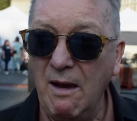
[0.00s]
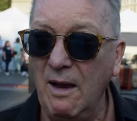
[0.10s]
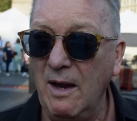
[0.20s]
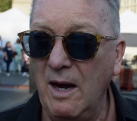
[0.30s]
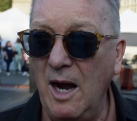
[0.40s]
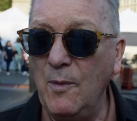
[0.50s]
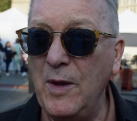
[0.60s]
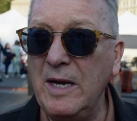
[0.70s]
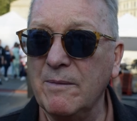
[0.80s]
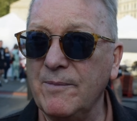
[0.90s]
I
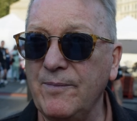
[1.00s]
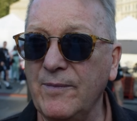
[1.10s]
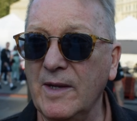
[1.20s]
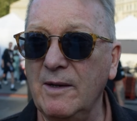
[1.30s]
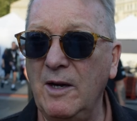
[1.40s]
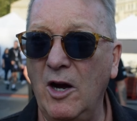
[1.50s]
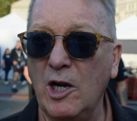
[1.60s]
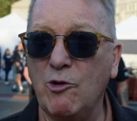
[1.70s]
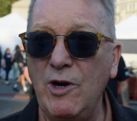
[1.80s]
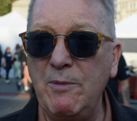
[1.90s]
think
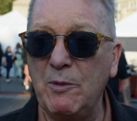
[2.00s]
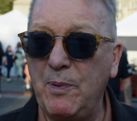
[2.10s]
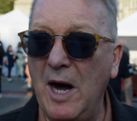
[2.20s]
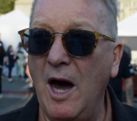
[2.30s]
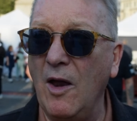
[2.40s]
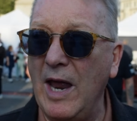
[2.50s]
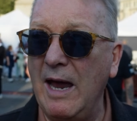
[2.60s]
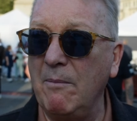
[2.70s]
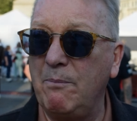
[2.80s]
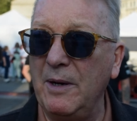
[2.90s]
I agree with part of
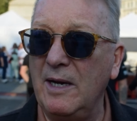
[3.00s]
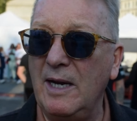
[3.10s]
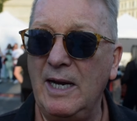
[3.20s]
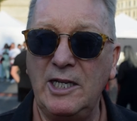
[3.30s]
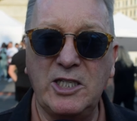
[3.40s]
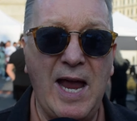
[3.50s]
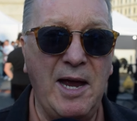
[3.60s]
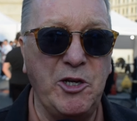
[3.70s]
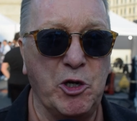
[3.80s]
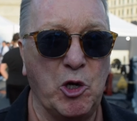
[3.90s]
that, but it's
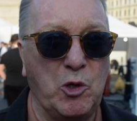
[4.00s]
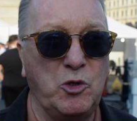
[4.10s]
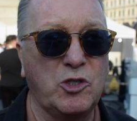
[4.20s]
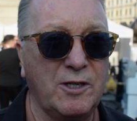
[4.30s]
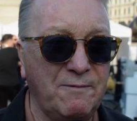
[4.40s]
how you lose.